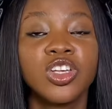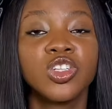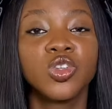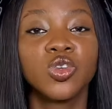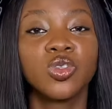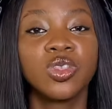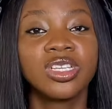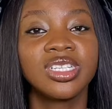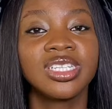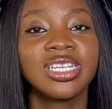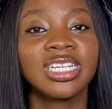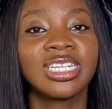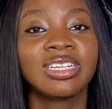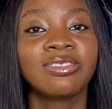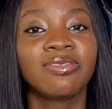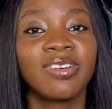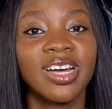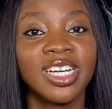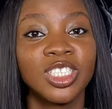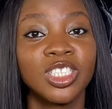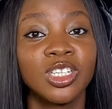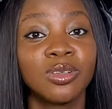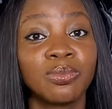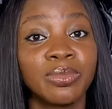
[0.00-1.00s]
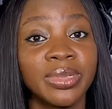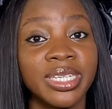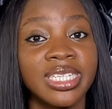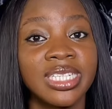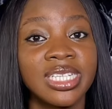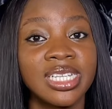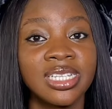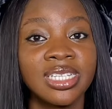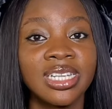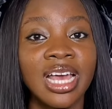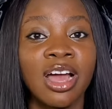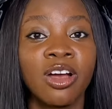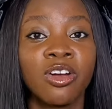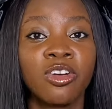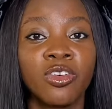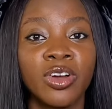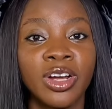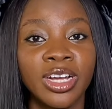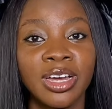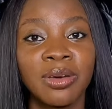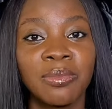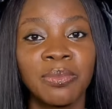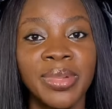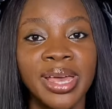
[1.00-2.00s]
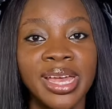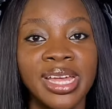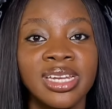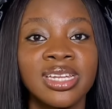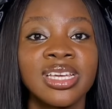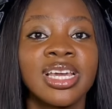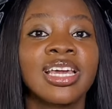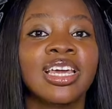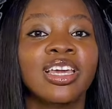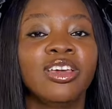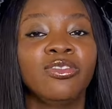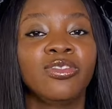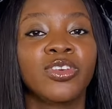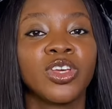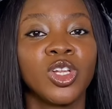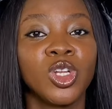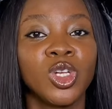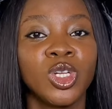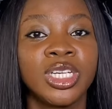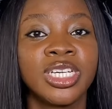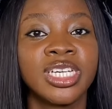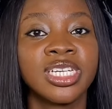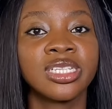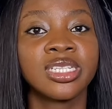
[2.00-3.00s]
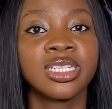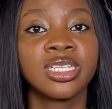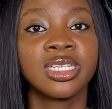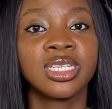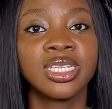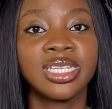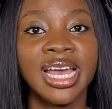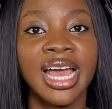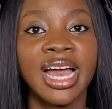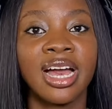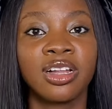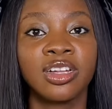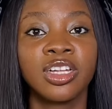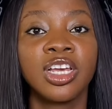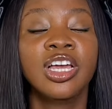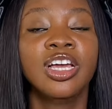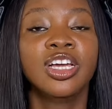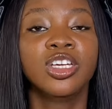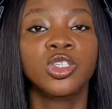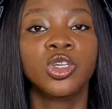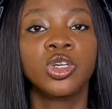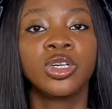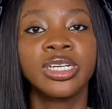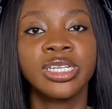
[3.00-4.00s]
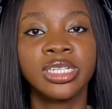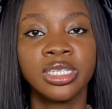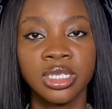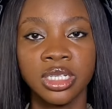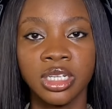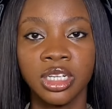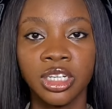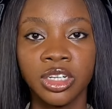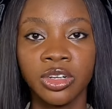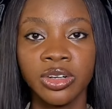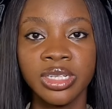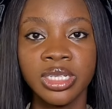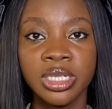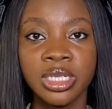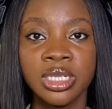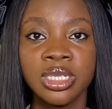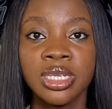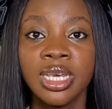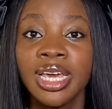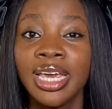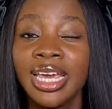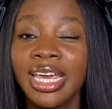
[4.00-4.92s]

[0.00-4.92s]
So those are the fashion pieces I would recommend if you're looking to style your insecurities.